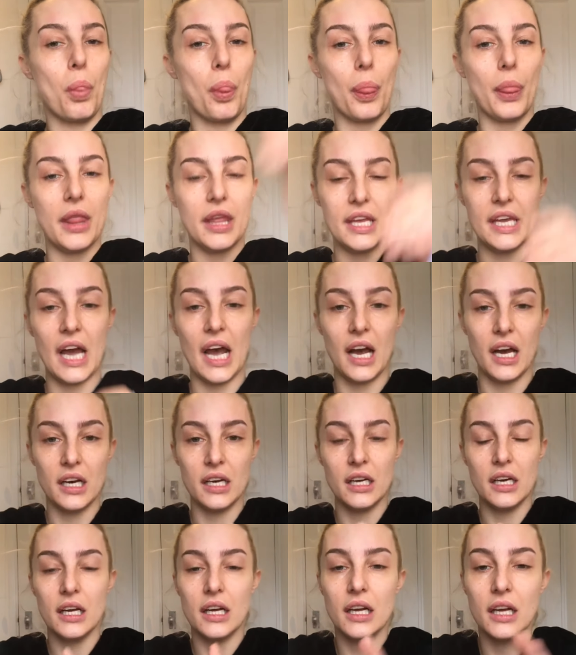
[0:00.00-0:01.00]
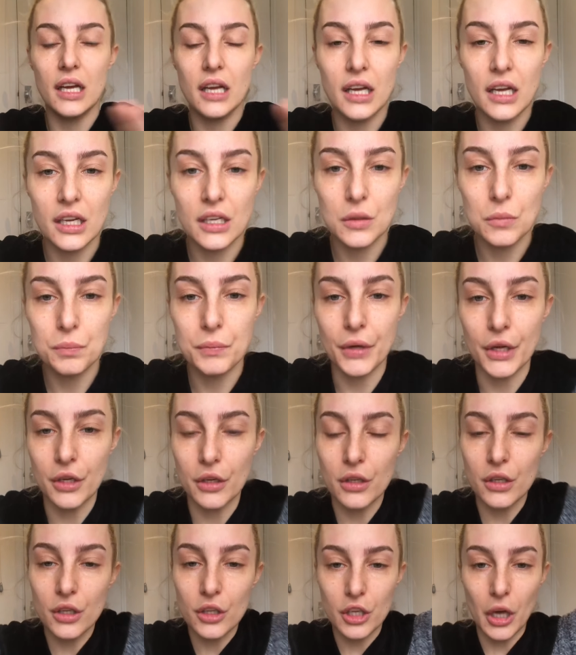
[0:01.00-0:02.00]
Yeah,
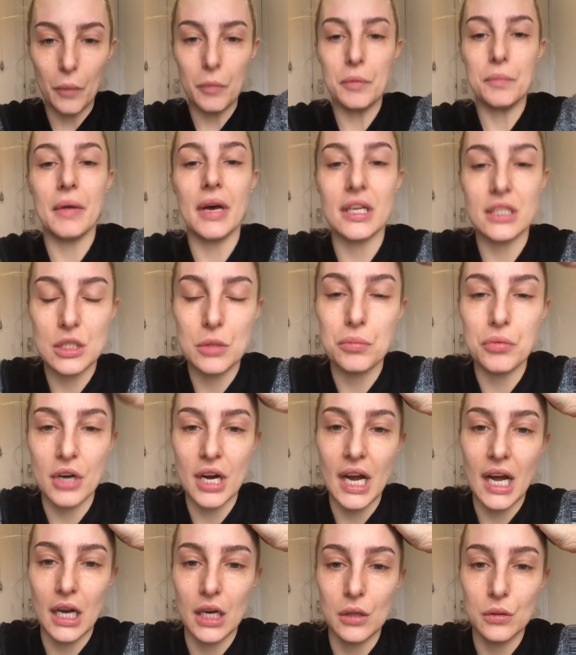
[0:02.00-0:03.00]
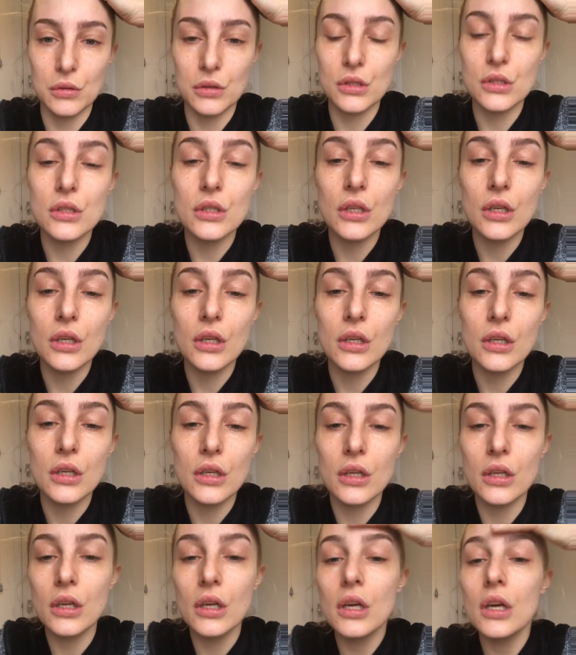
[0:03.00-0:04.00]
but going back to brows,
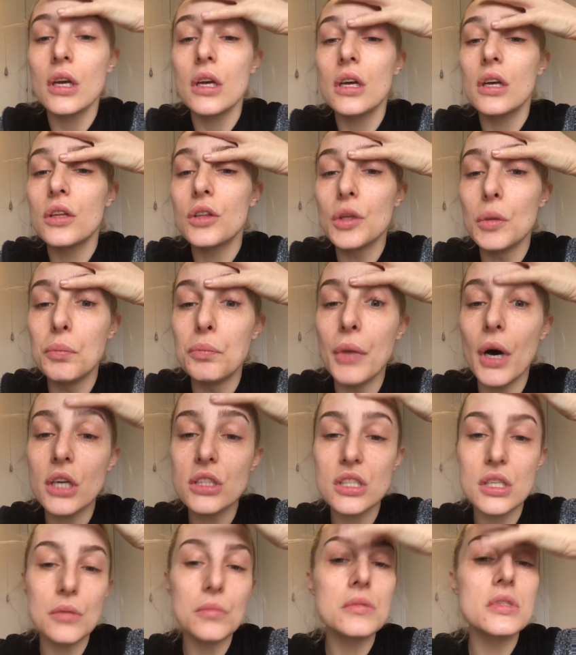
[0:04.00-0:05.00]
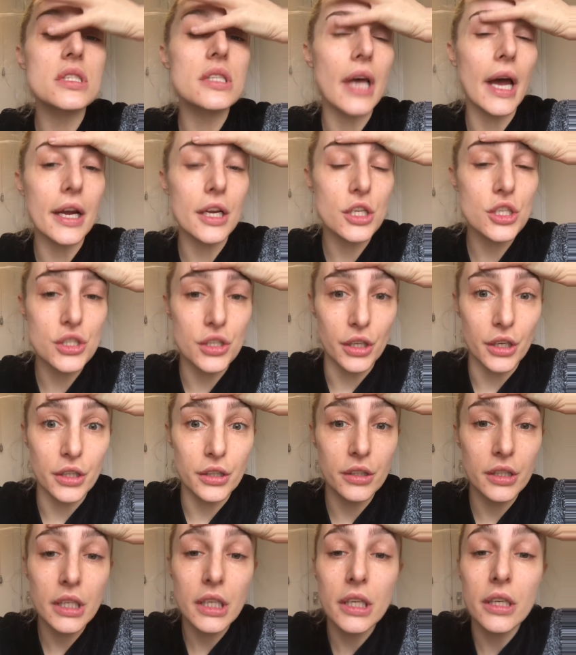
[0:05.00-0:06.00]
the bottom
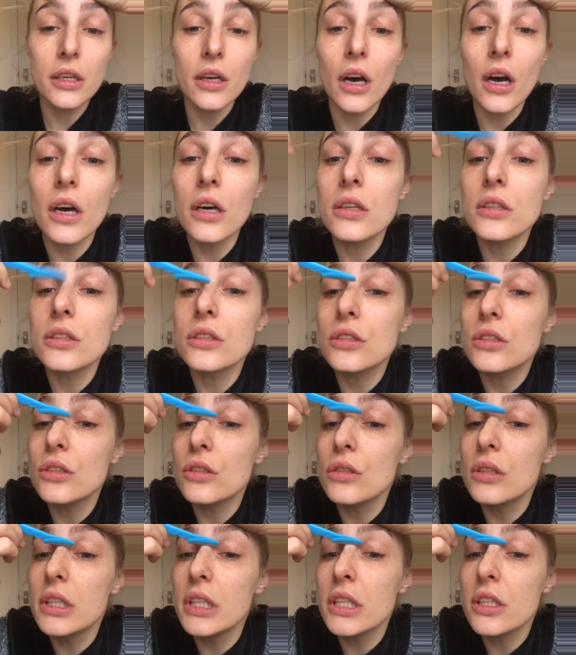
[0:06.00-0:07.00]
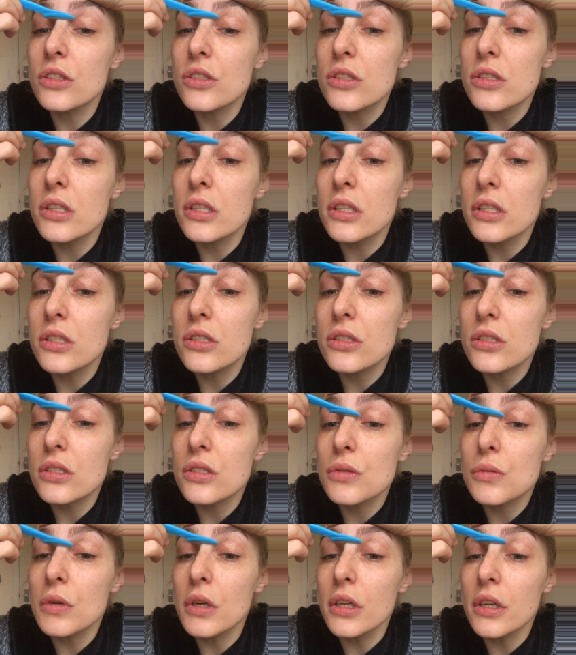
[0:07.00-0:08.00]
section here, you literally
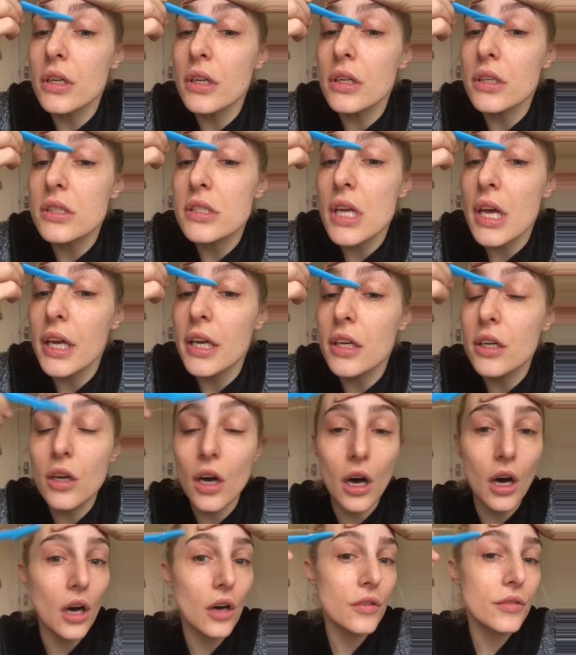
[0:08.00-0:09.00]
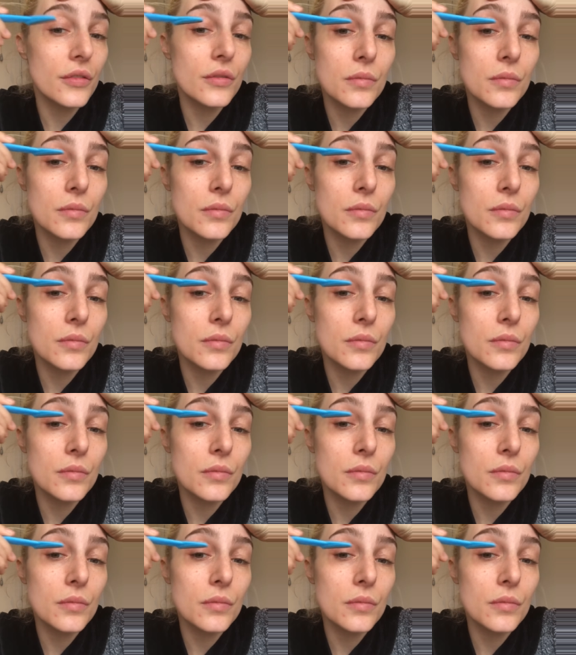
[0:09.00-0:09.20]
just want to take off